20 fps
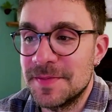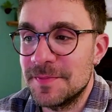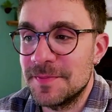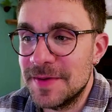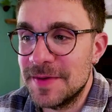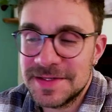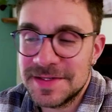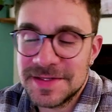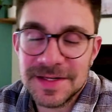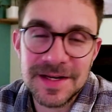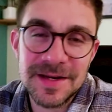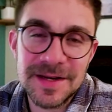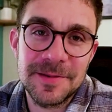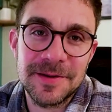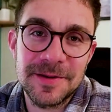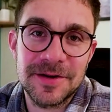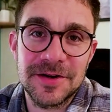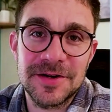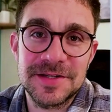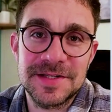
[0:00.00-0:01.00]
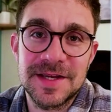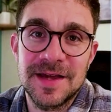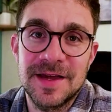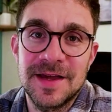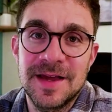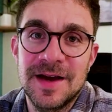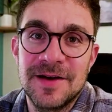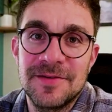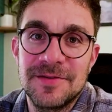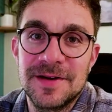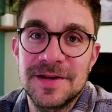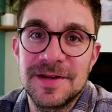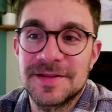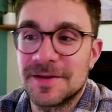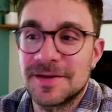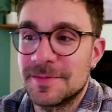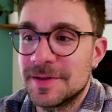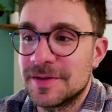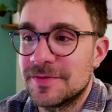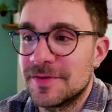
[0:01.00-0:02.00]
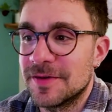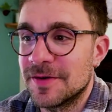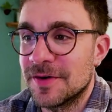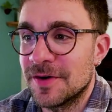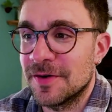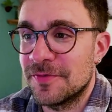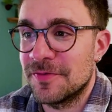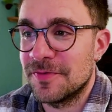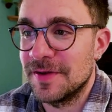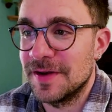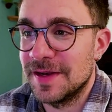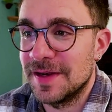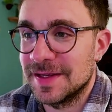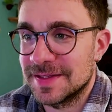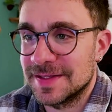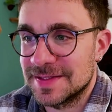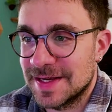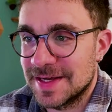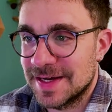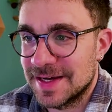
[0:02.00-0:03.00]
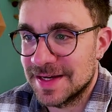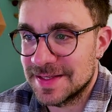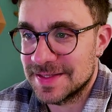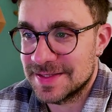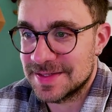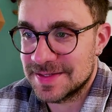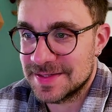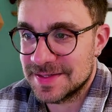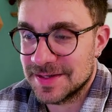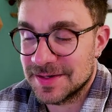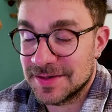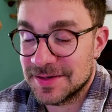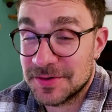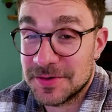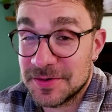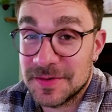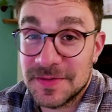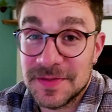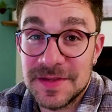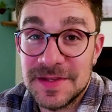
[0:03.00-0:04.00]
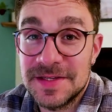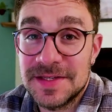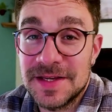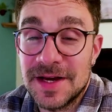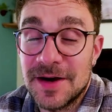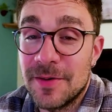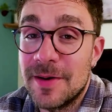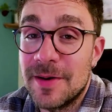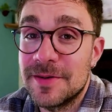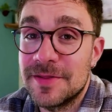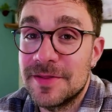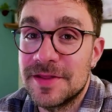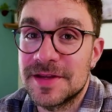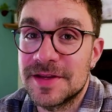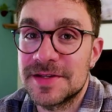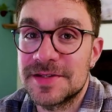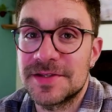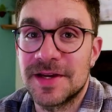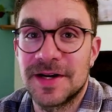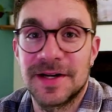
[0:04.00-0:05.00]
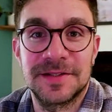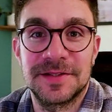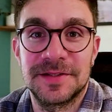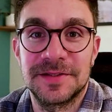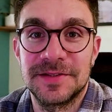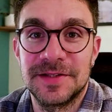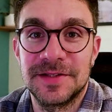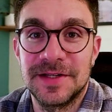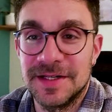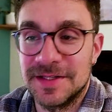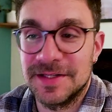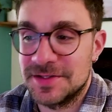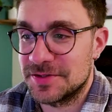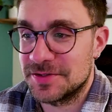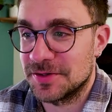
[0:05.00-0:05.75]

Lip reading: basically because I have a little bit of feeling that this is how everything started, right?